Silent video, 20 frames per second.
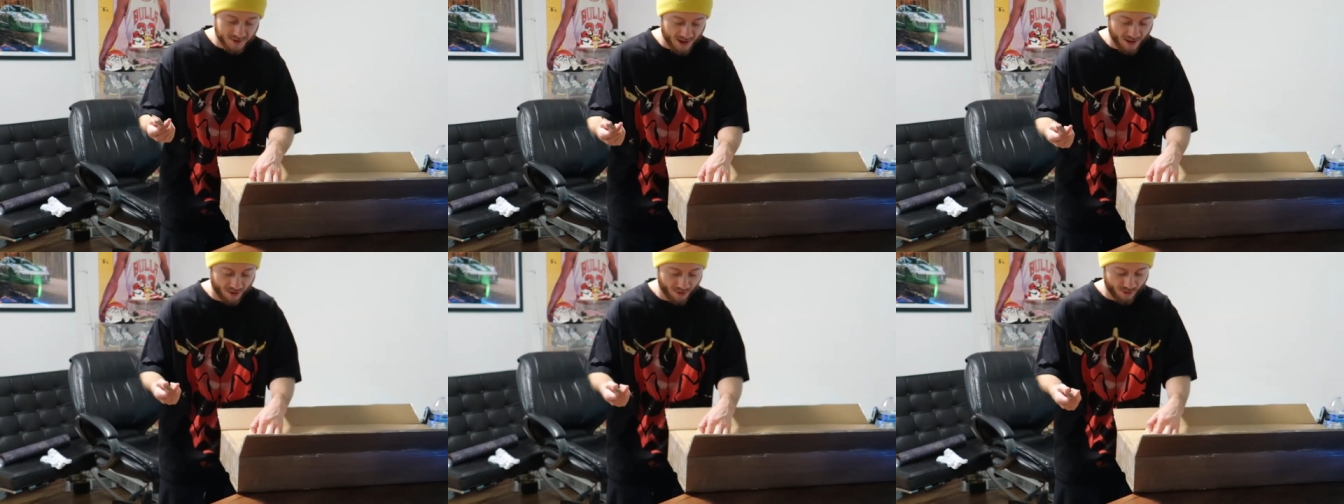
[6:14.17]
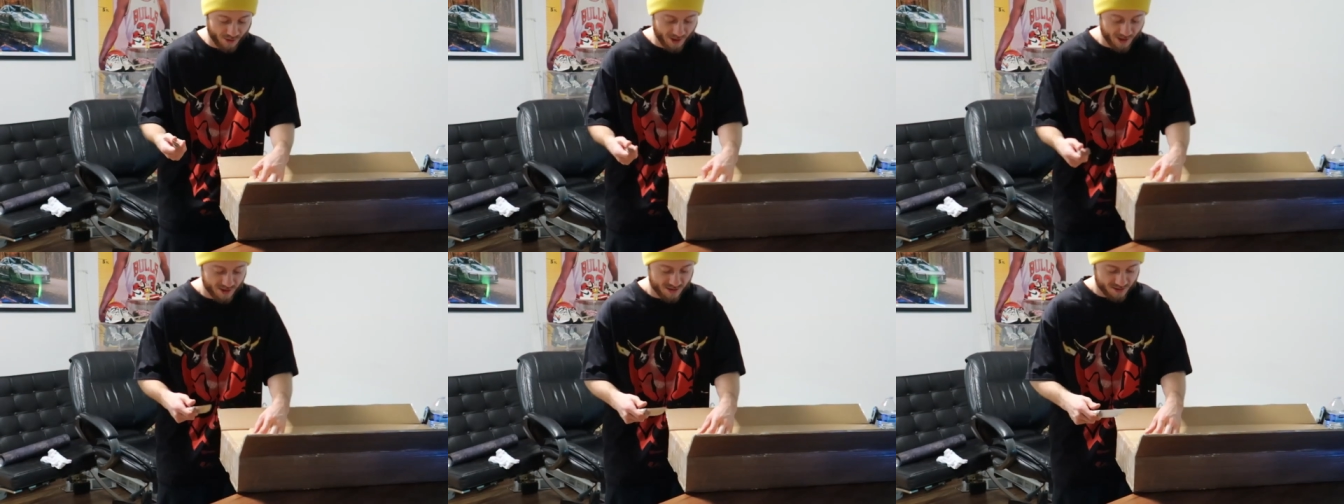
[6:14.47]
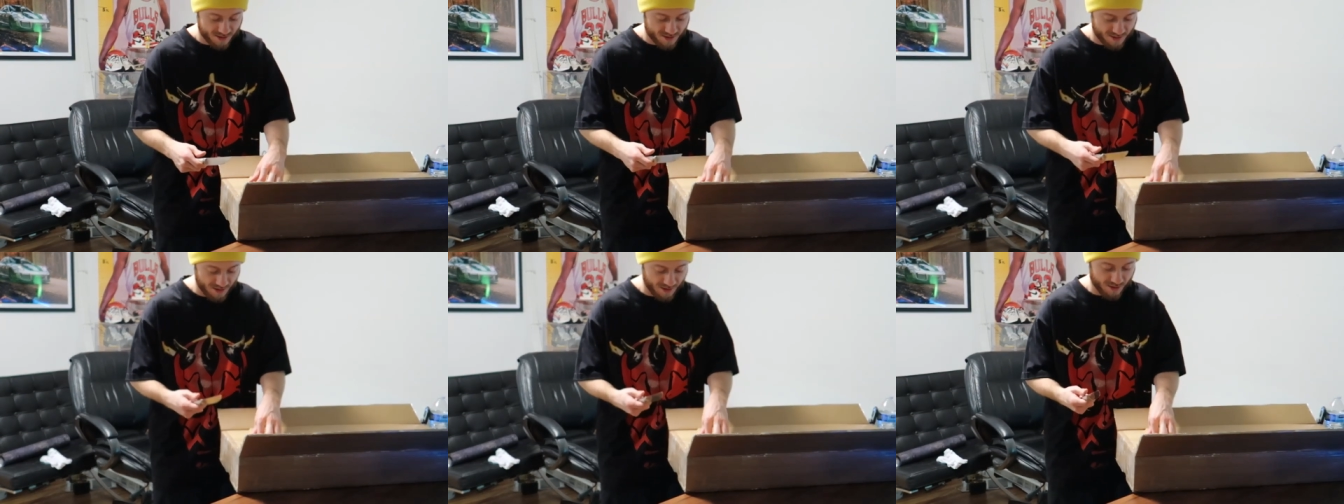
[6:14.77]

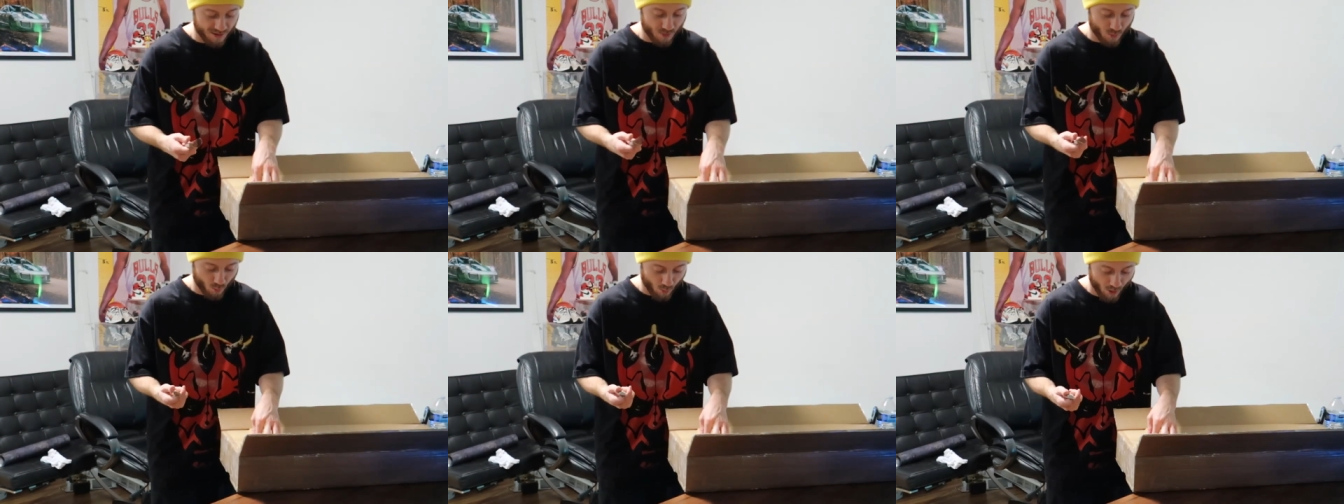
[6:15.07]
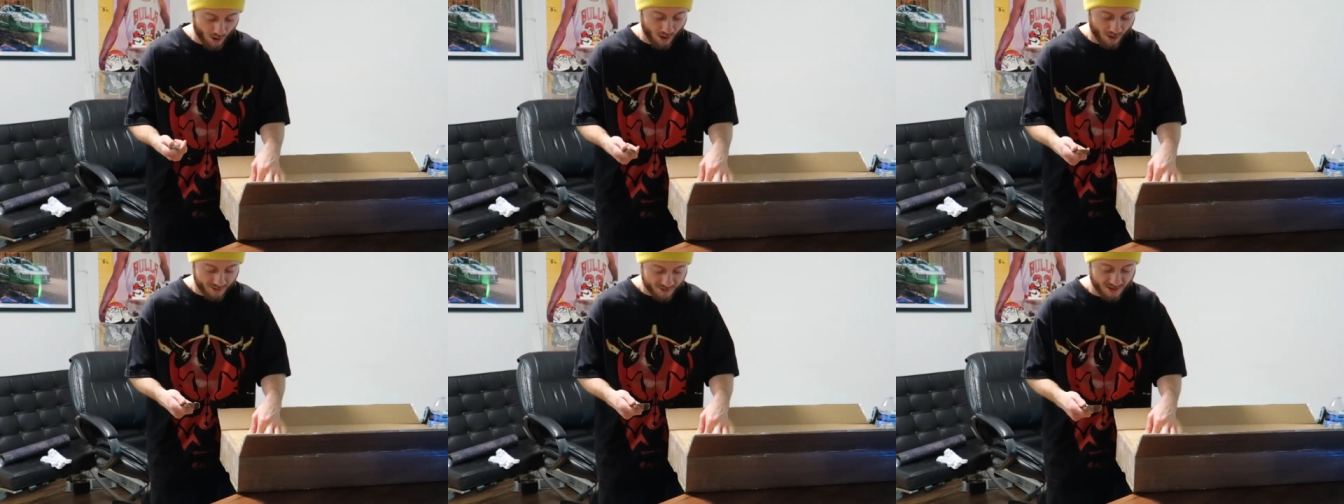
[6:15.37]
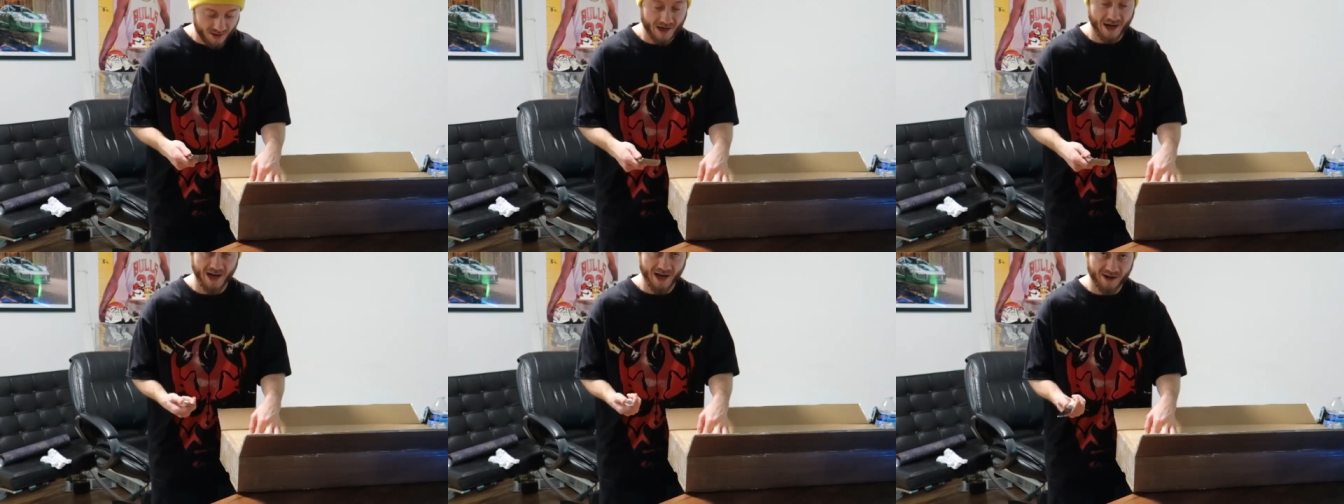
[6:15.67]
decorations that you want
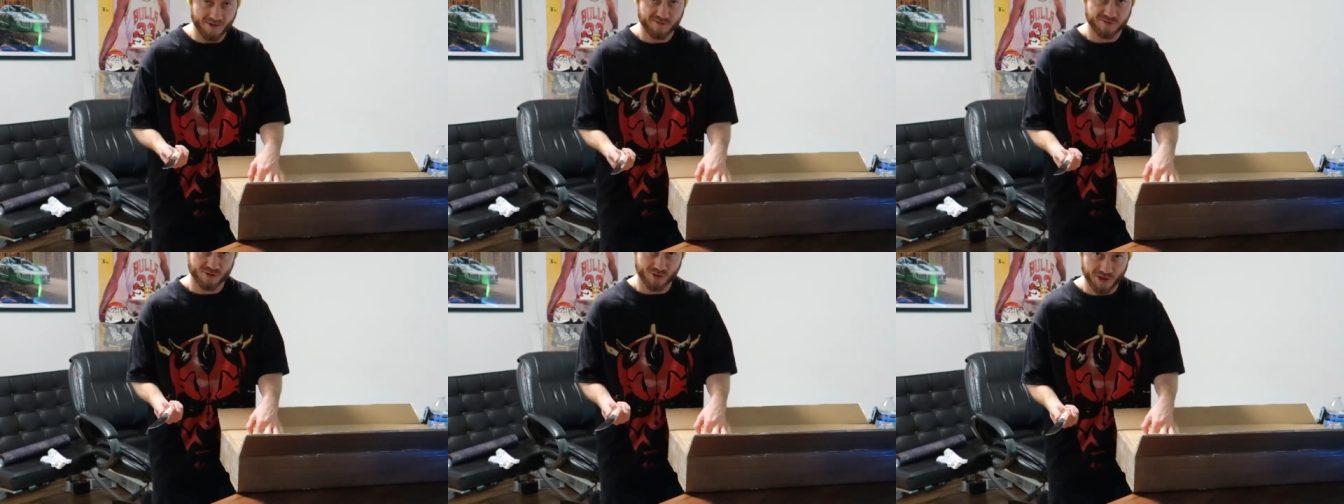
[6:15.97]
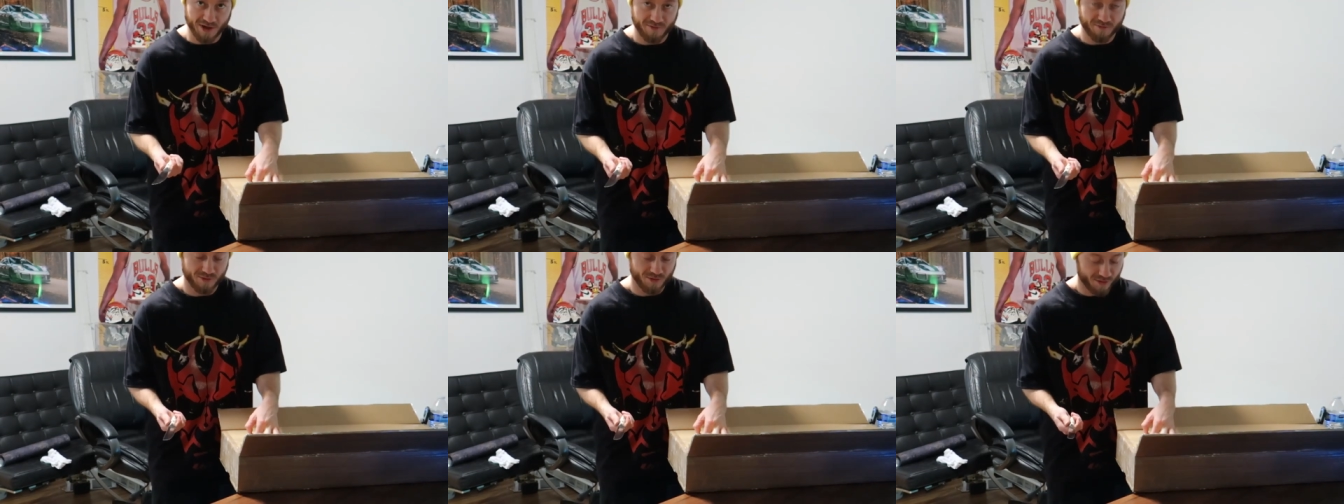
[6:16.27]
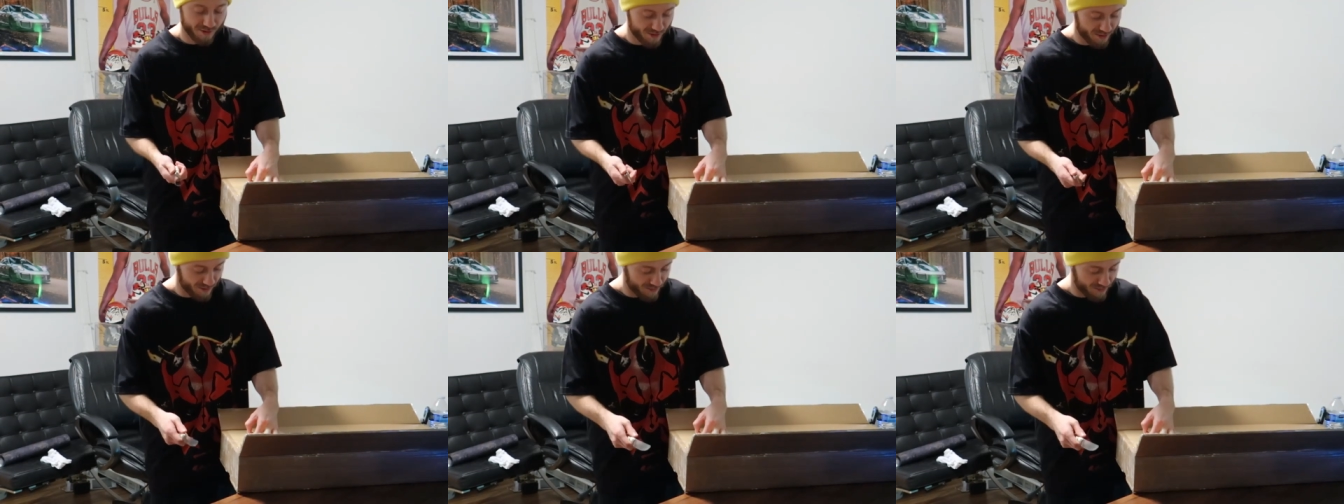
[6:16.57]
to have forever, you